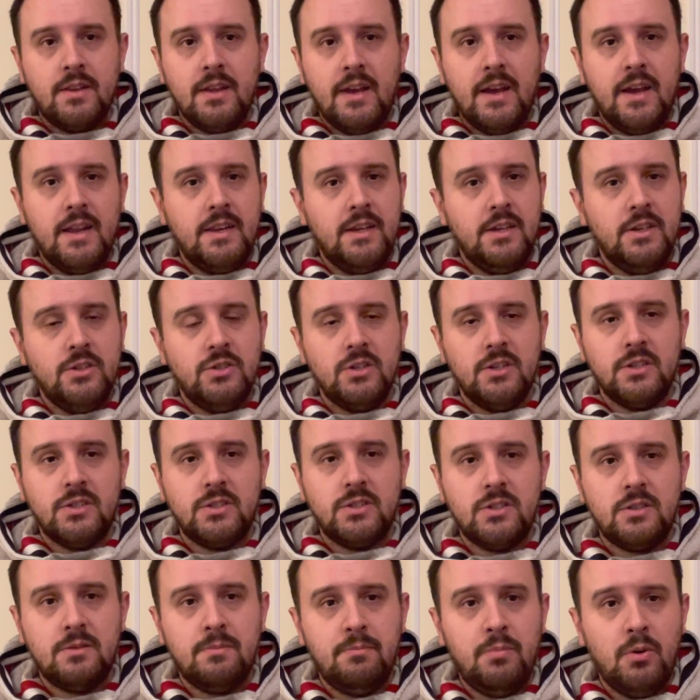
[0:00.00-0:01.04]
and he
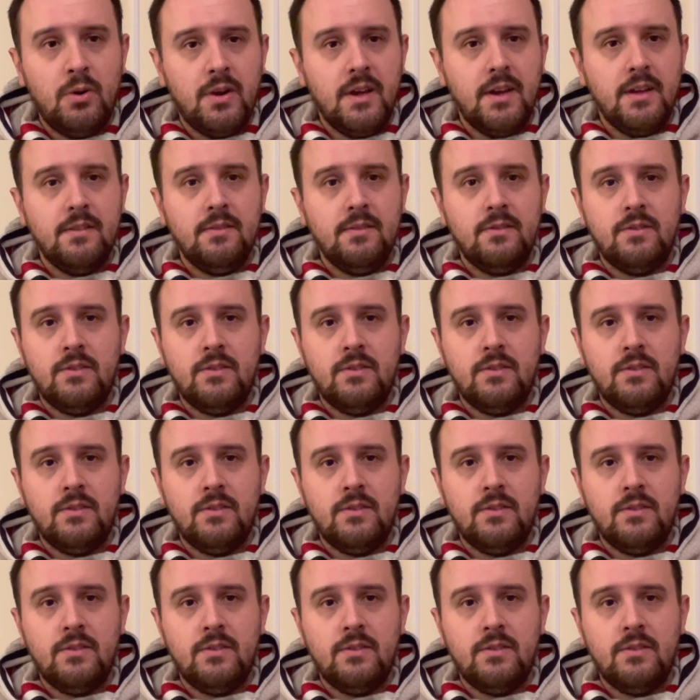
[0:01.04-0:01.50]
just put it